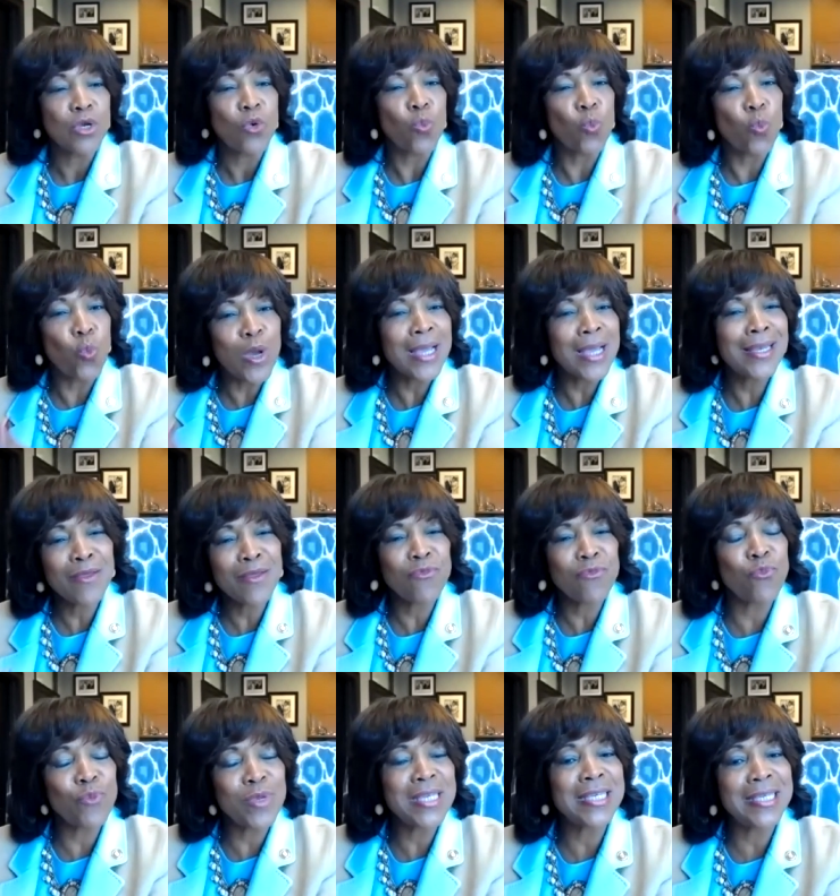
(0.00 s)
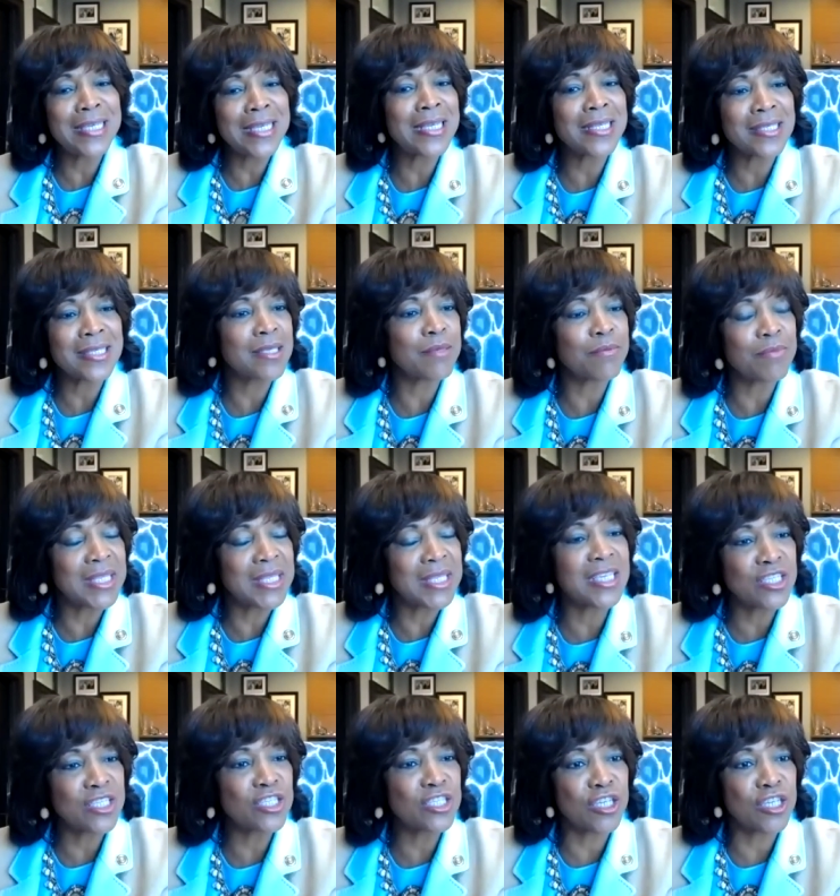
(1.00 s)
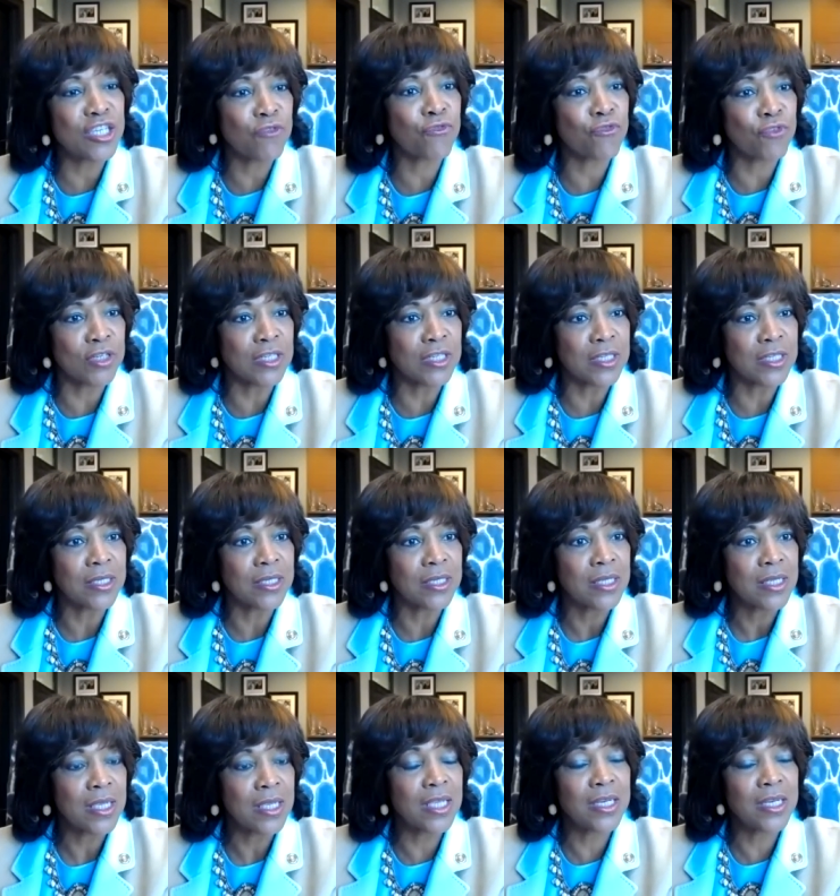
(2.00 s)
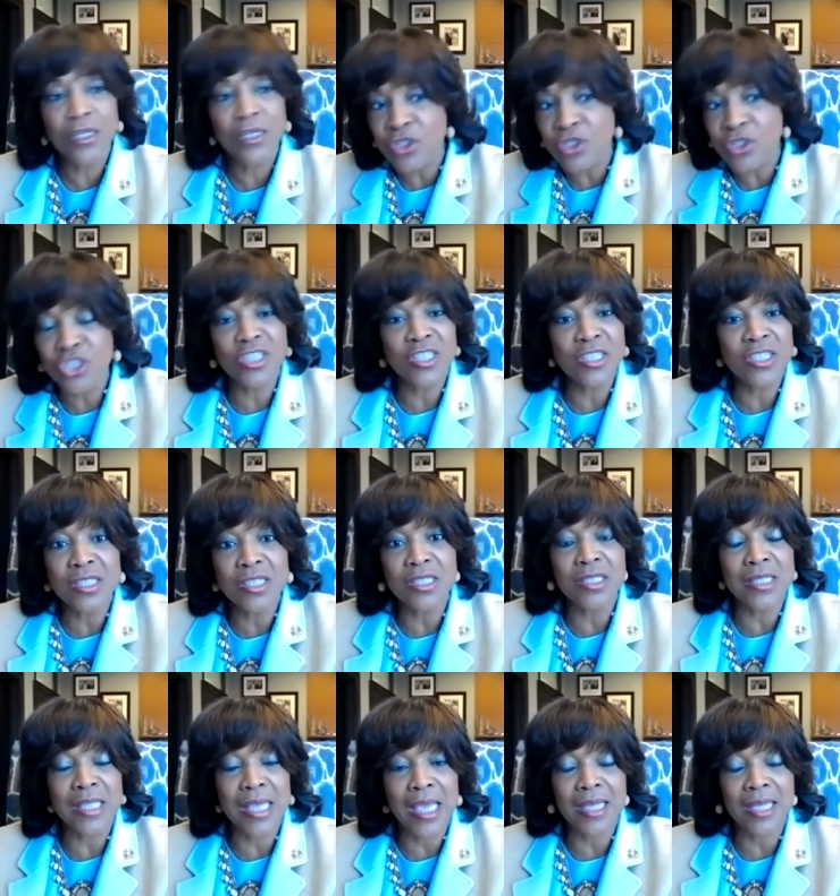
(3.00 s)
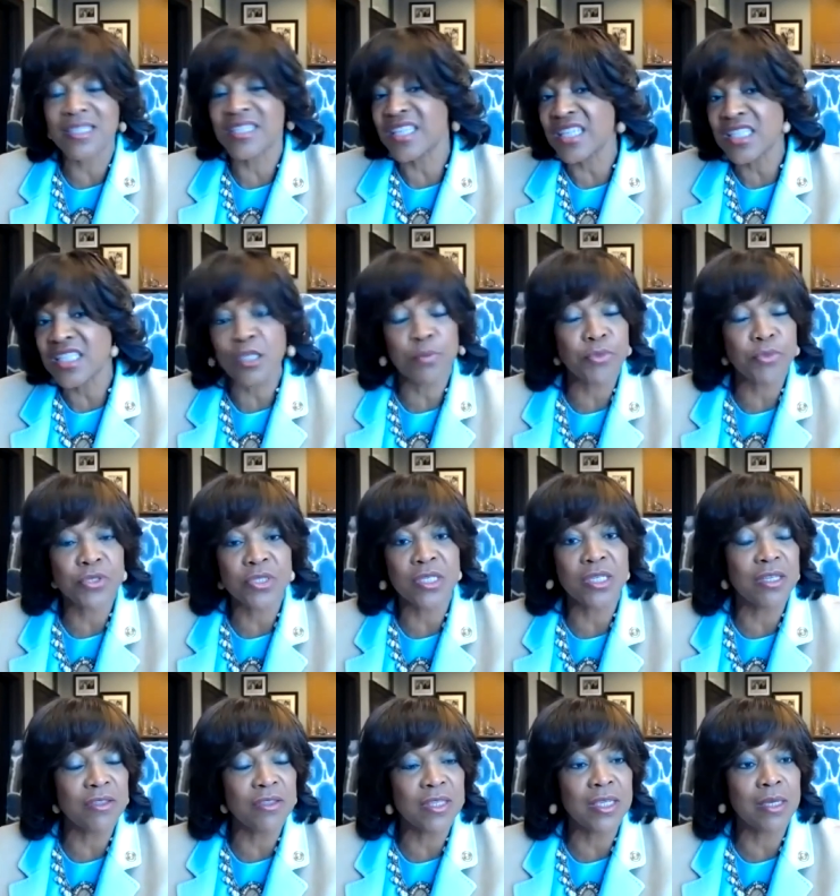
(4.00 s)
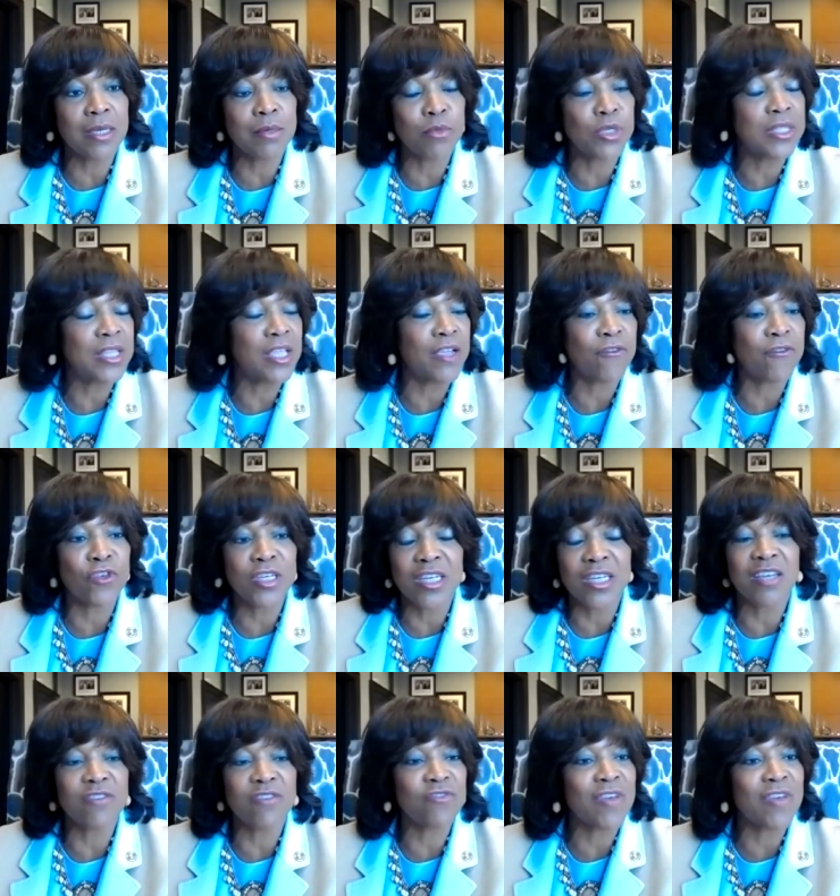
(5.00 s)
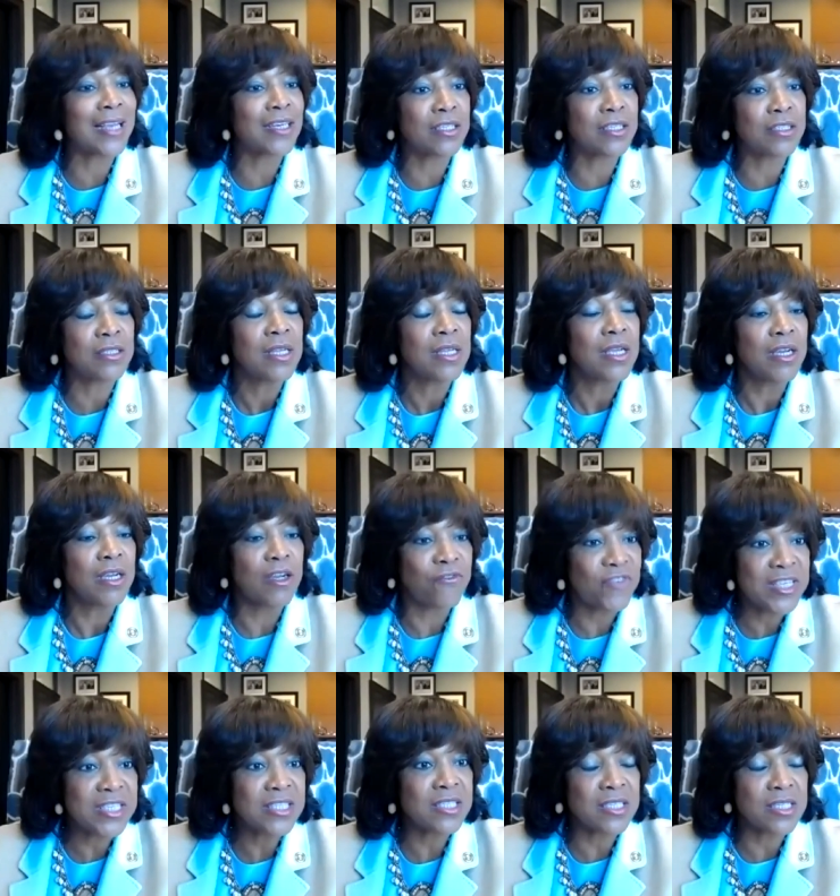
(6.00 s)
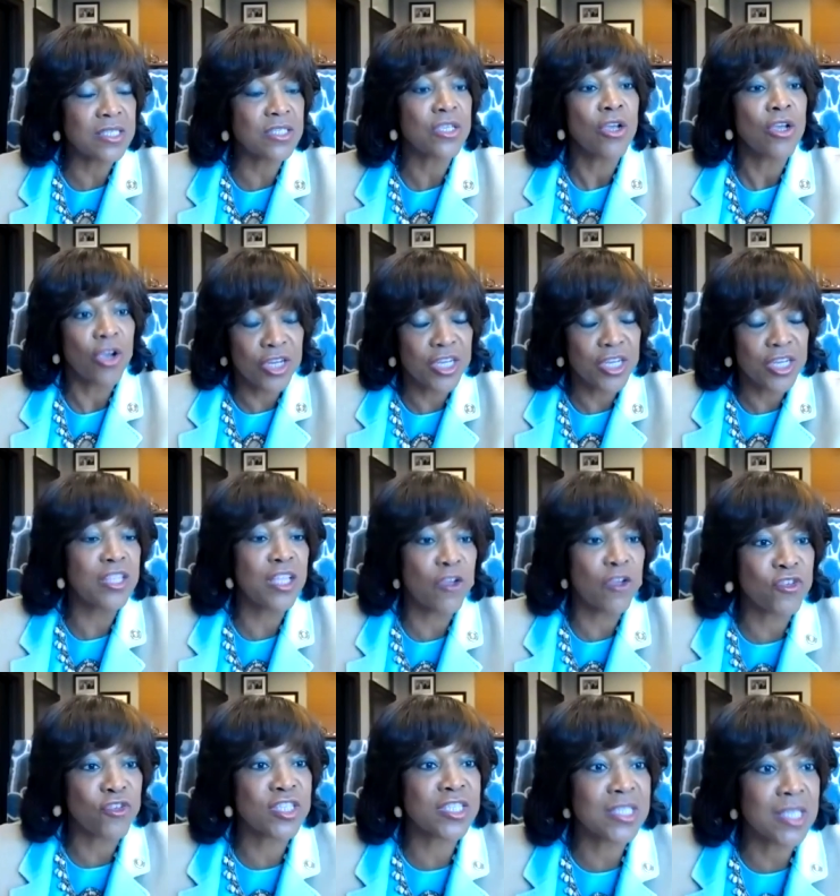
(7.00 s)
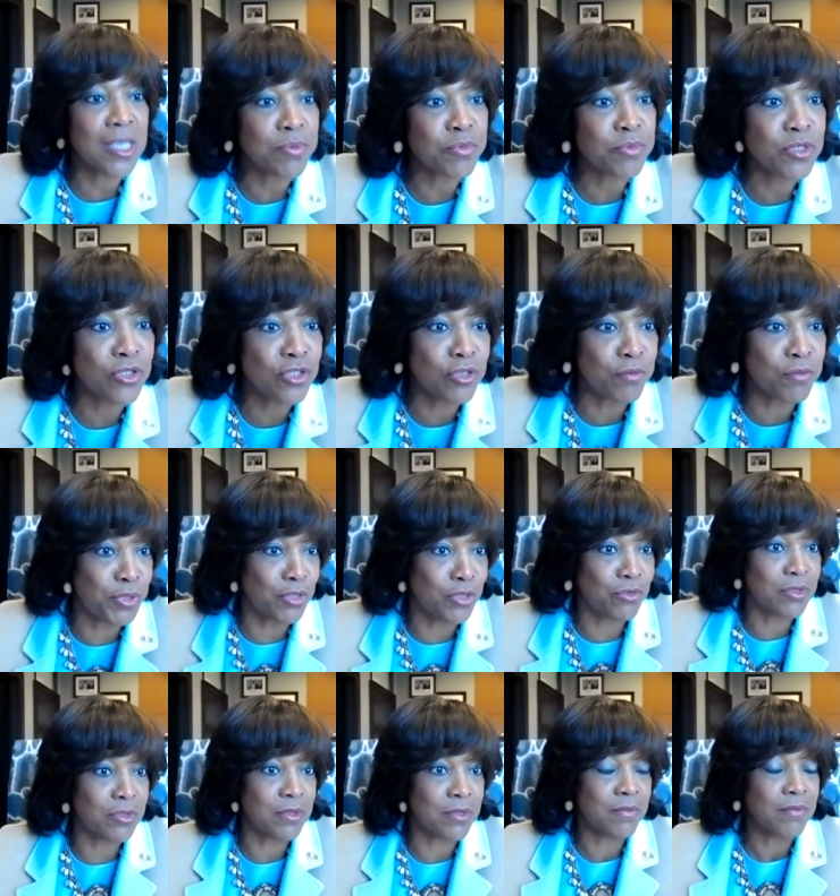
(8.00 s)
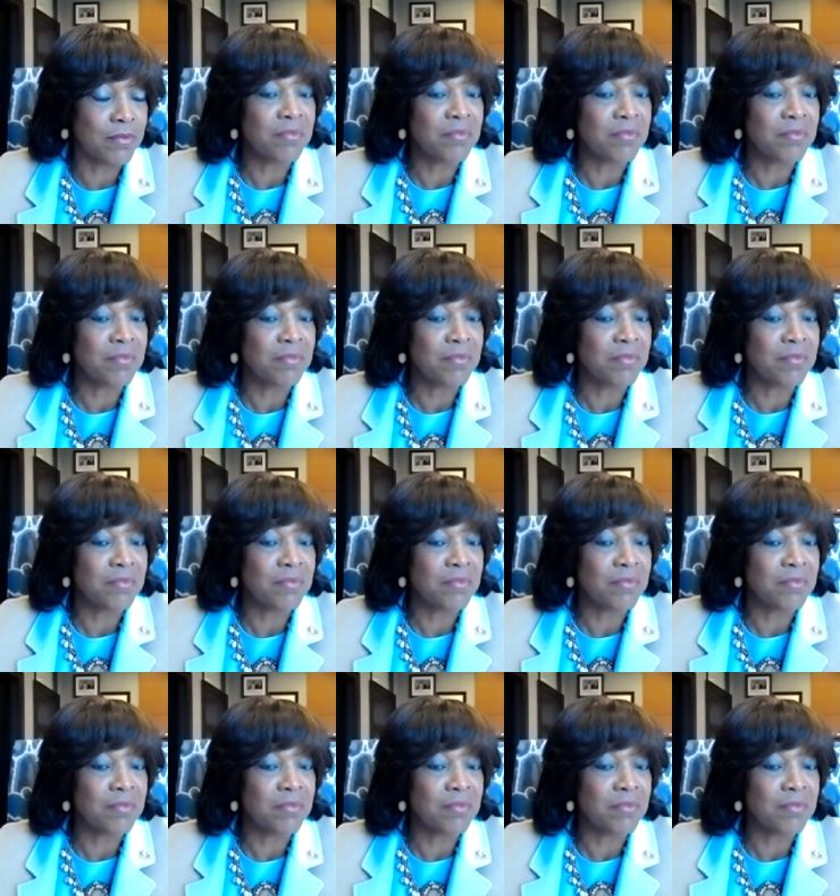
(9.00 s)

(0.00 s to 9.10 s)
What if we did some things differently and understood that 60% of them are in there for nonviolent offenses are in there for substance abuse?